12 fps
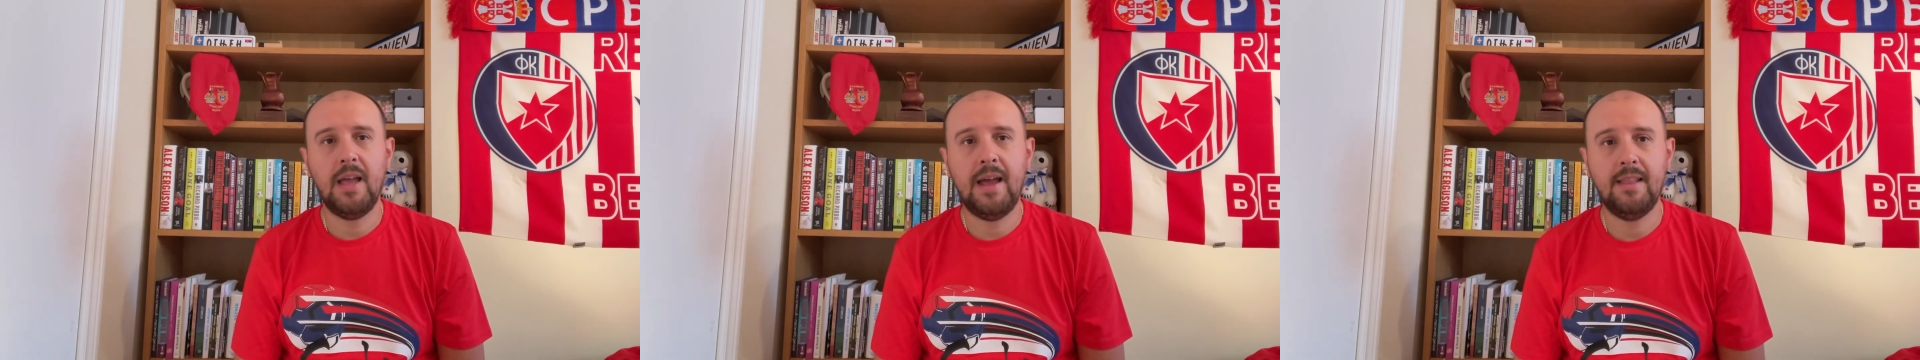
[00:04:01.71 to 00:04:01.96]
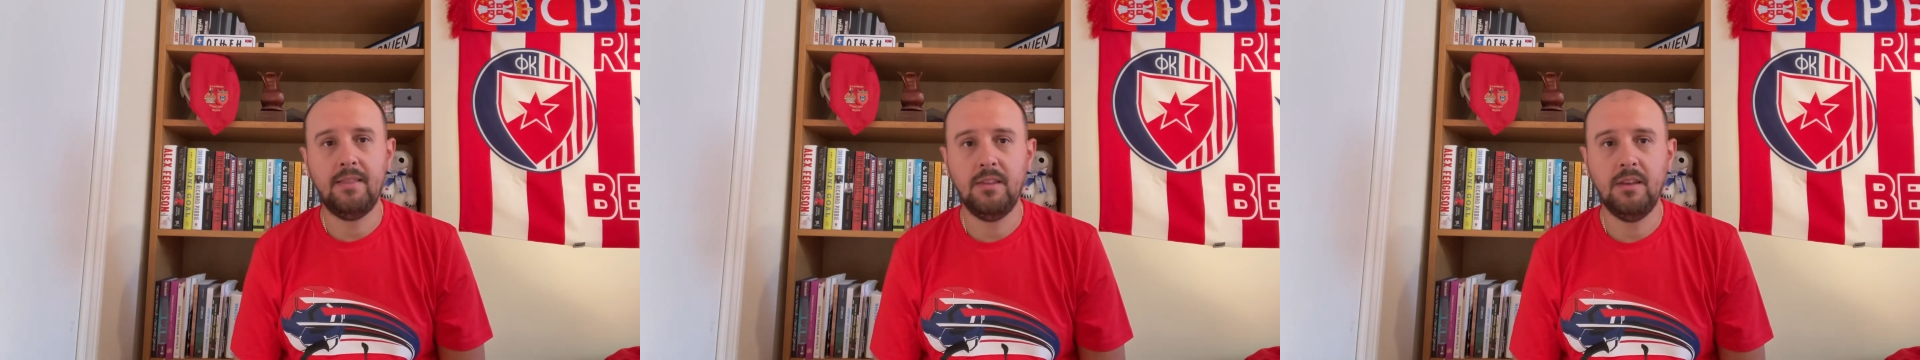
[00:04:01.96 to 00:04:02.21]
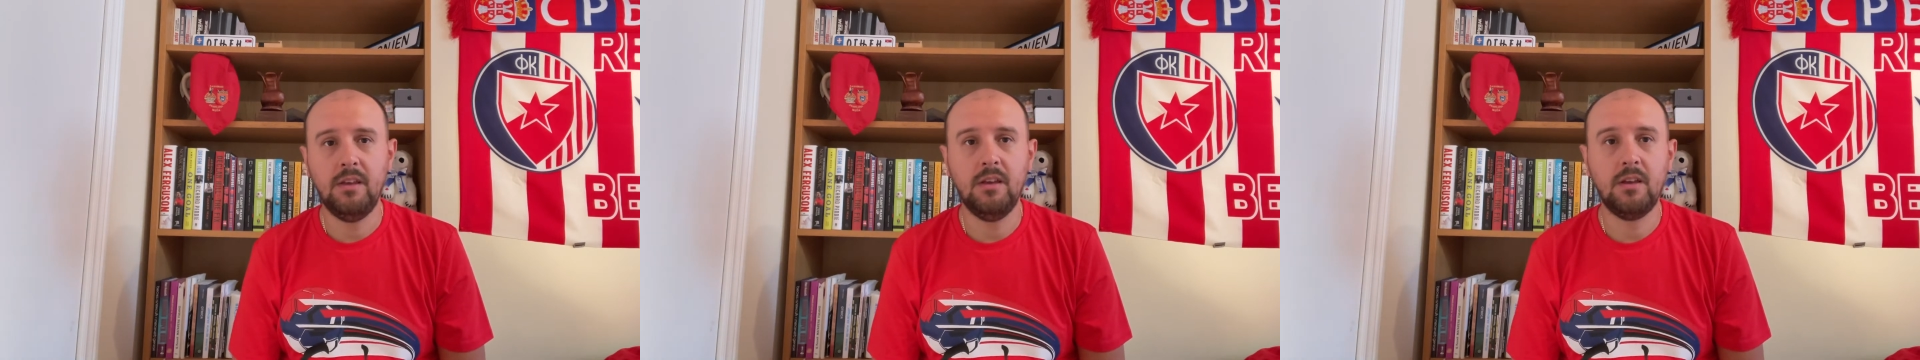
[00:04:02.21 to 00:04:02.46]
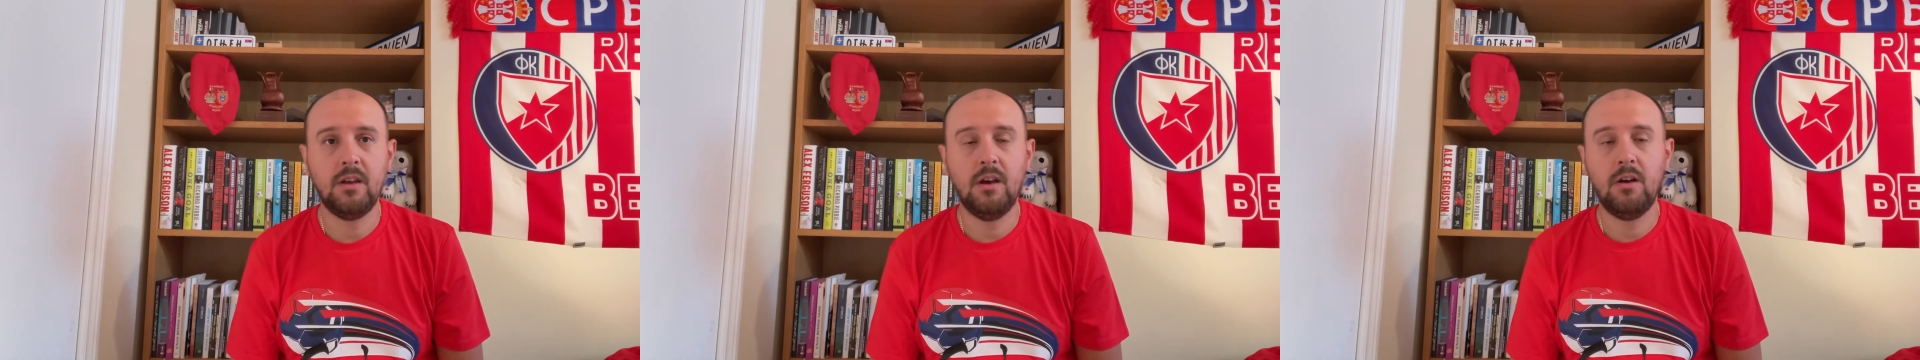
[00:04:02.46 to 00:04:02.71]
at
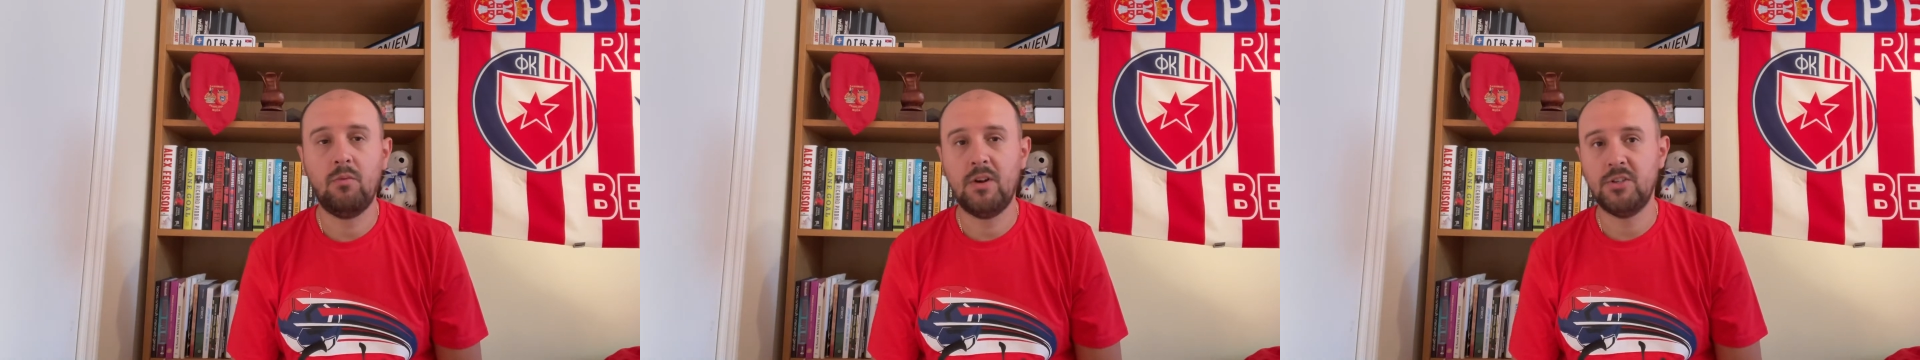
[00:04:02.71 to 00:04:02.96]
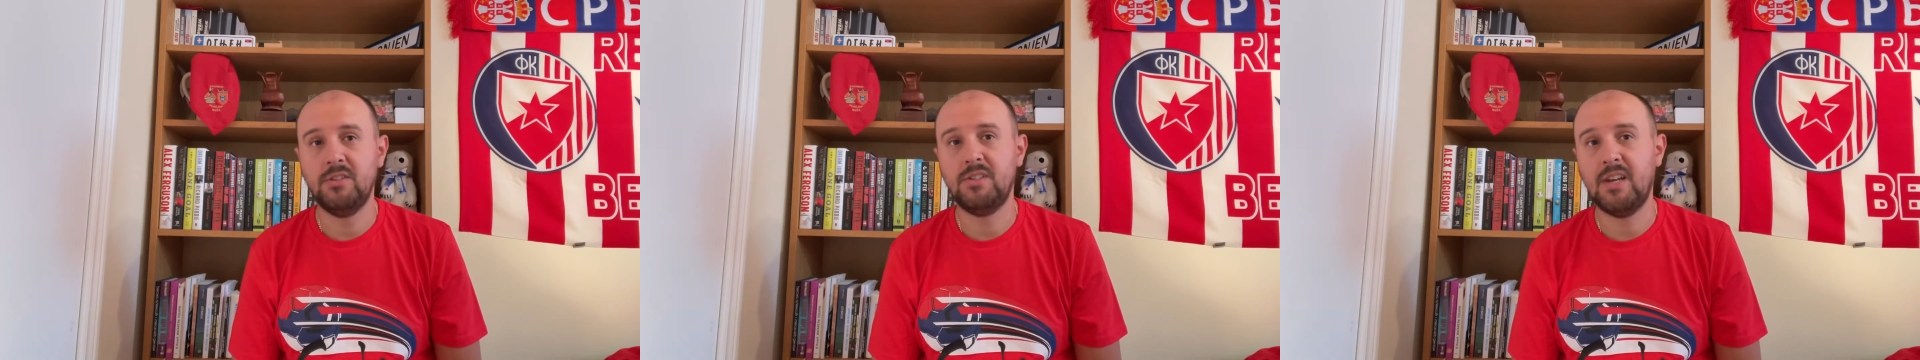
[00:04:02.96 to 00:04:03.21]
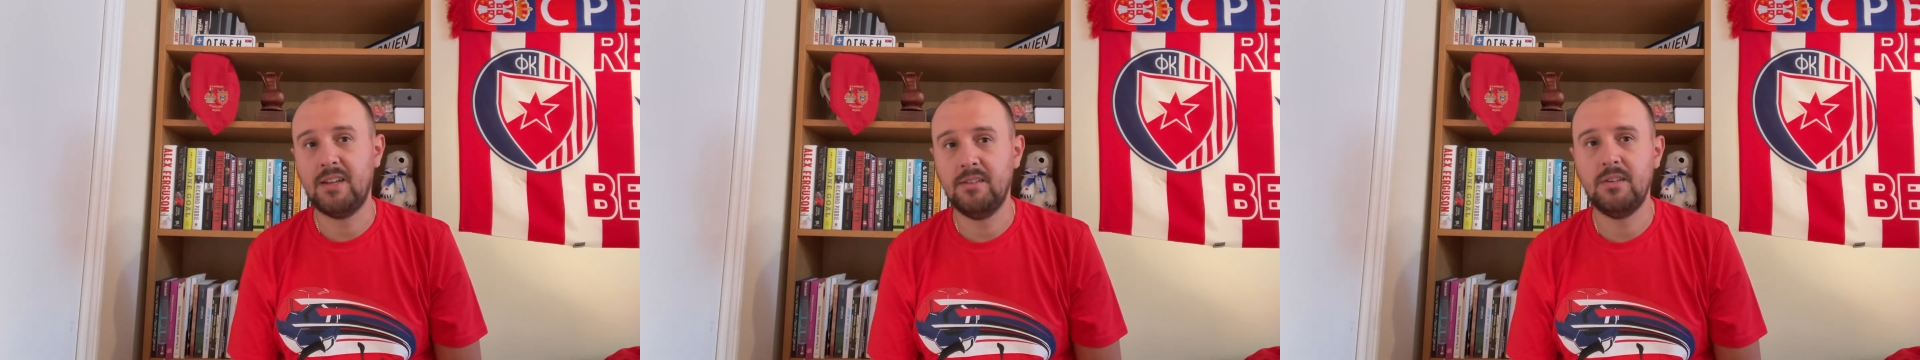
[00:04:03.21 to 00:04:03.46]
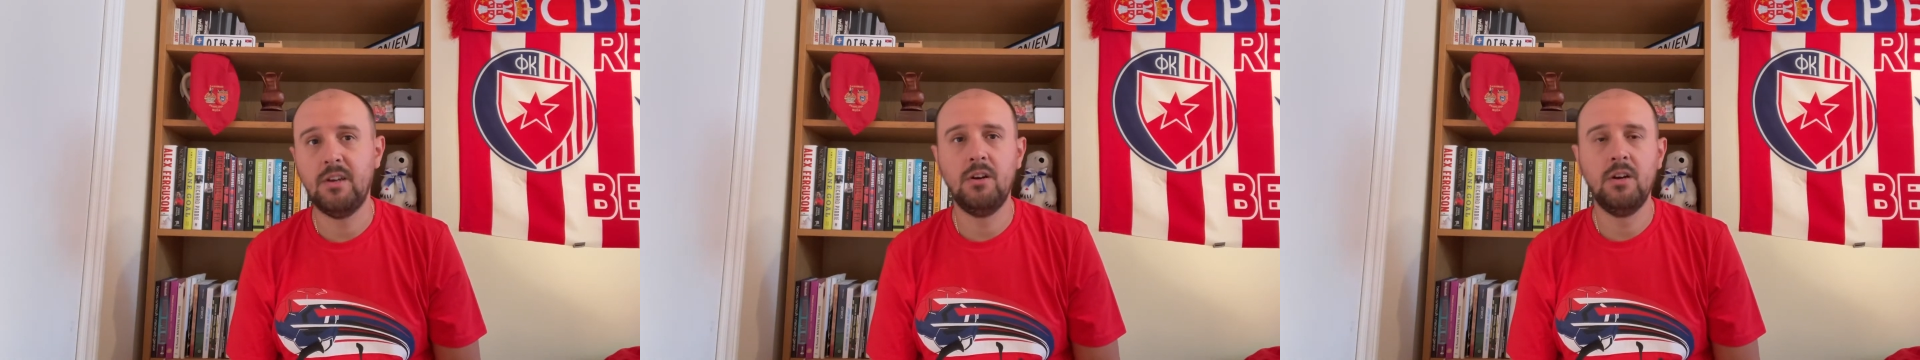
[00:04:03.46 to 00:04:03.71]
the uh, Russian second
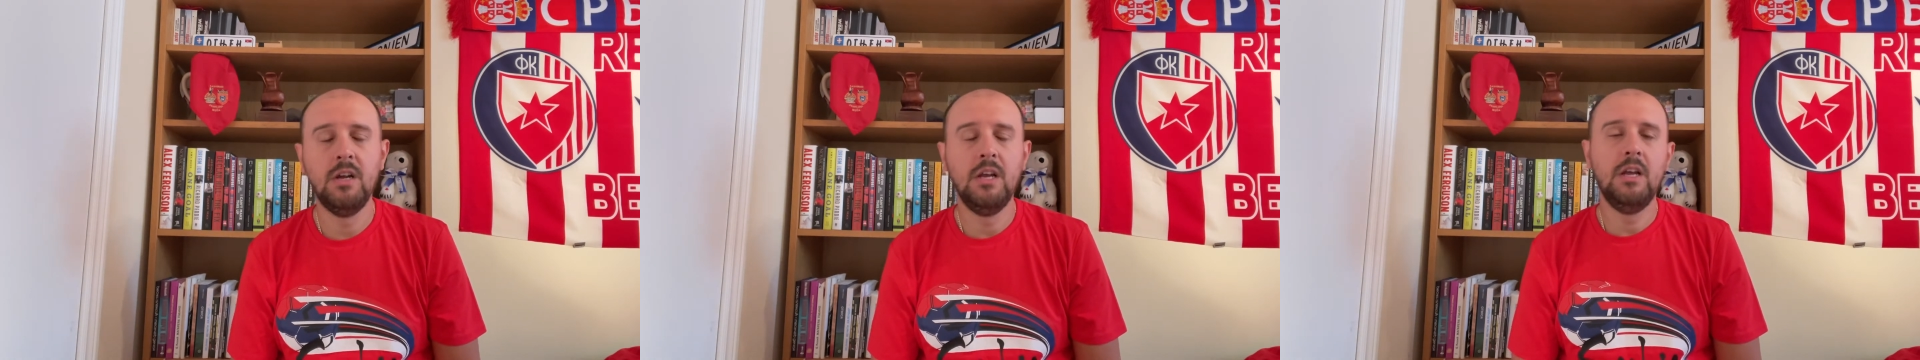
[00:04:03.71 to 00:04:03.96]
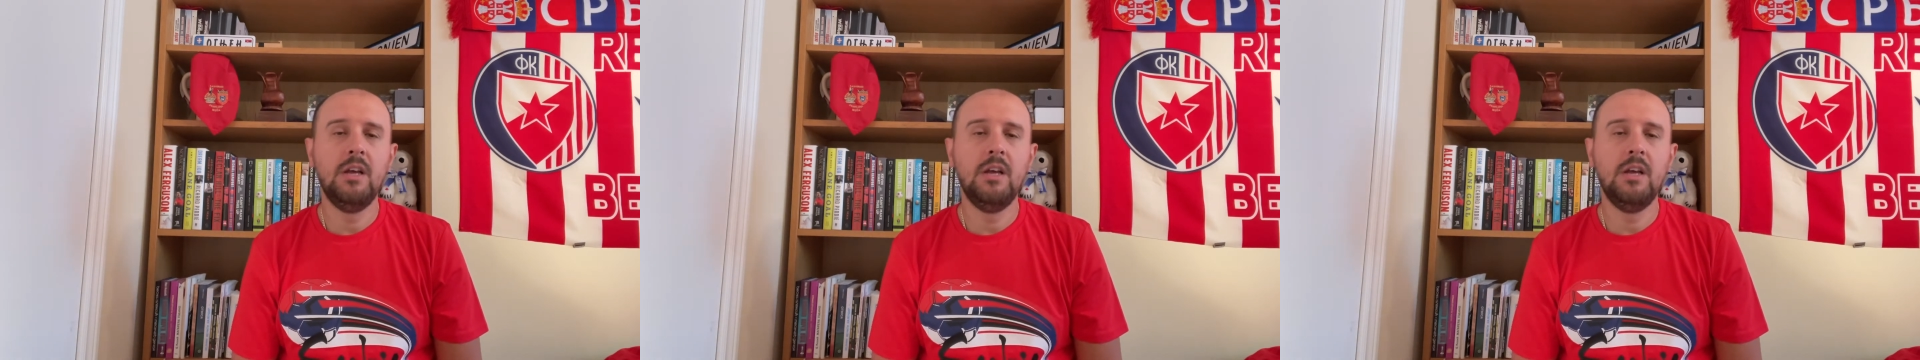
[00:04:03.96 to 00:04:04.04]
tier.